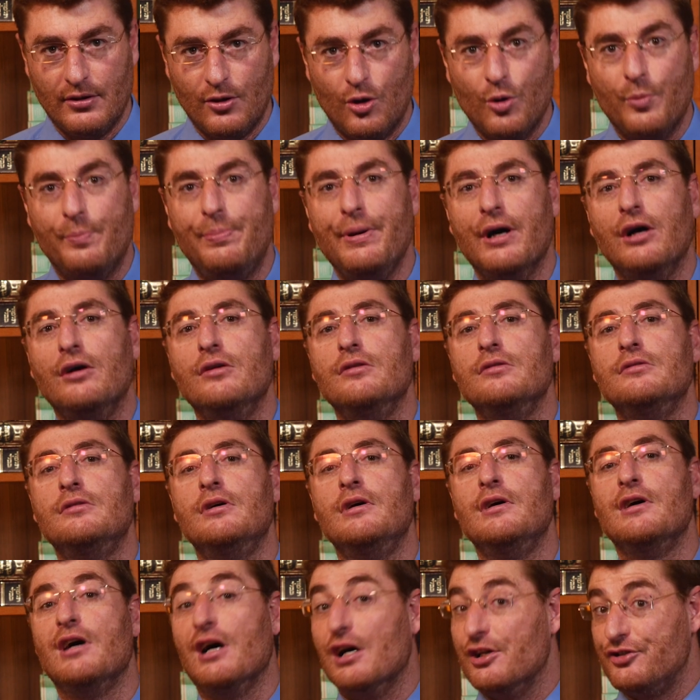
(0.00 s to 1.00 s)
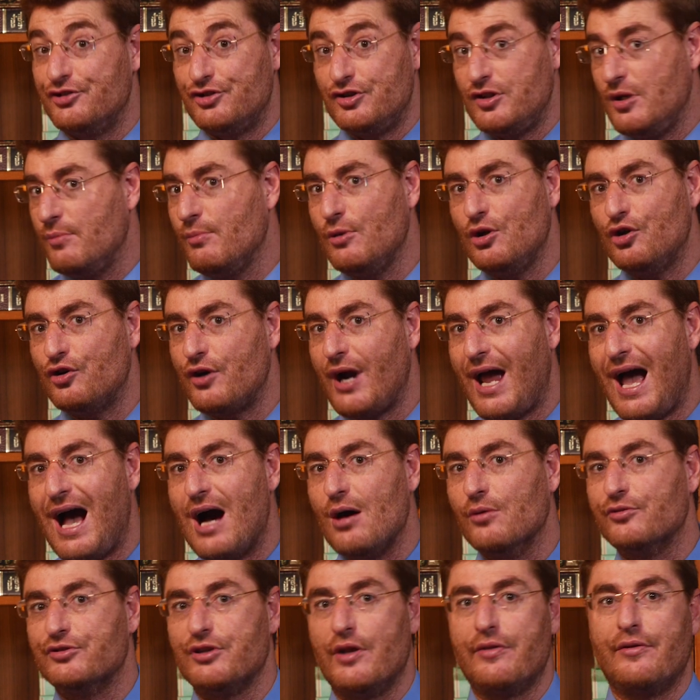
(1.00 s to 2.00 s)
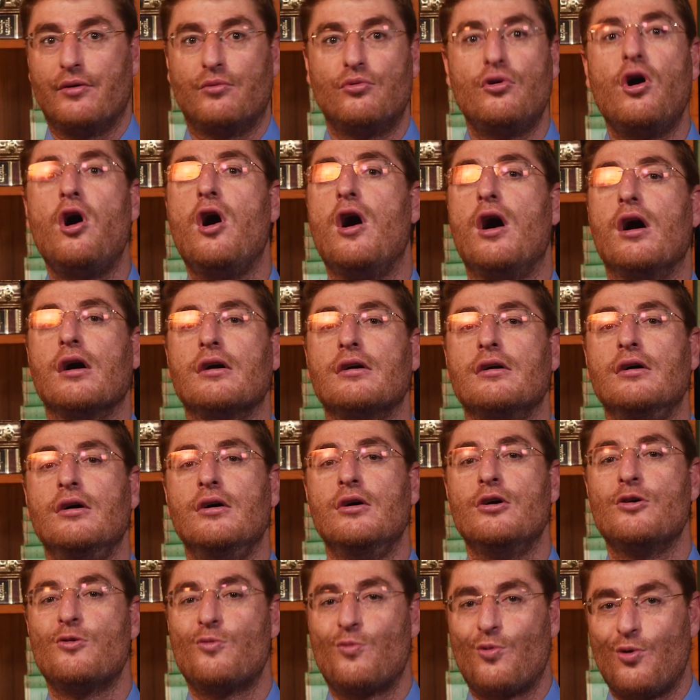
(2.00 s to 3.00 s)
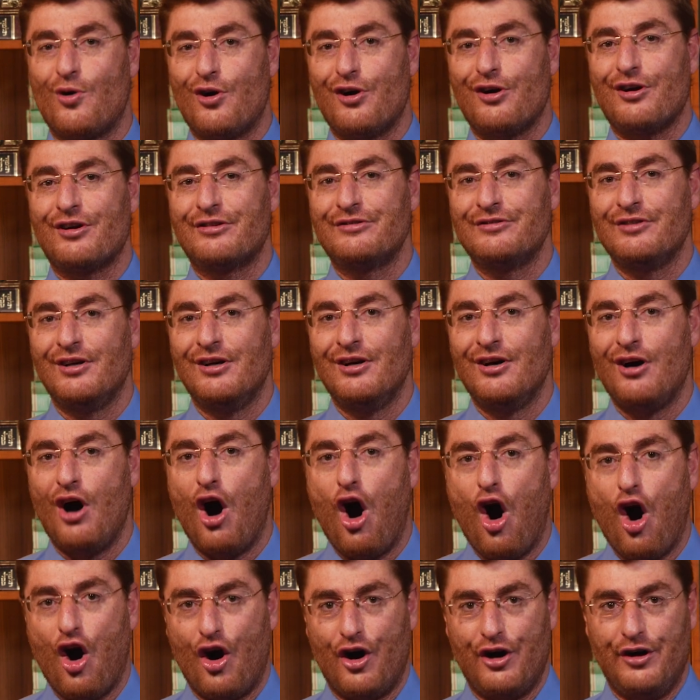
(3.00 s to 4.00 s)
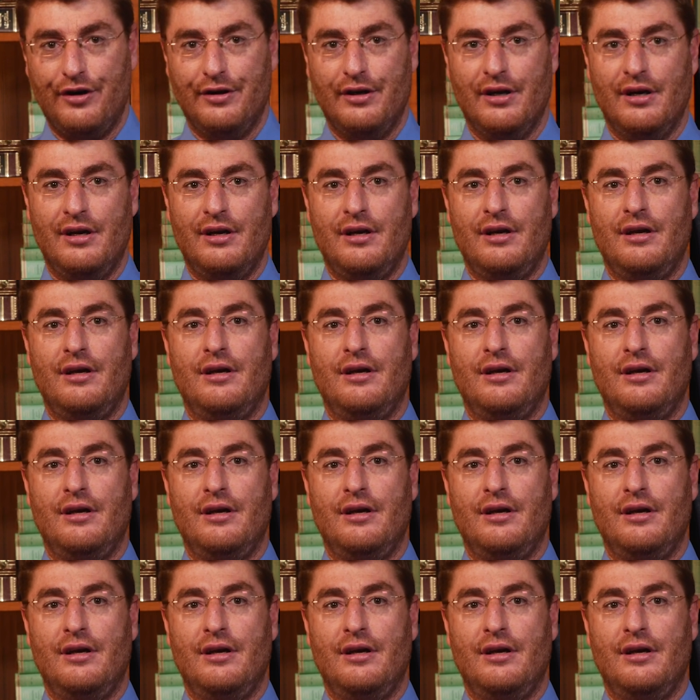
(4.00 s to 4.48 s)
who built a similar house on the rock, worked hard.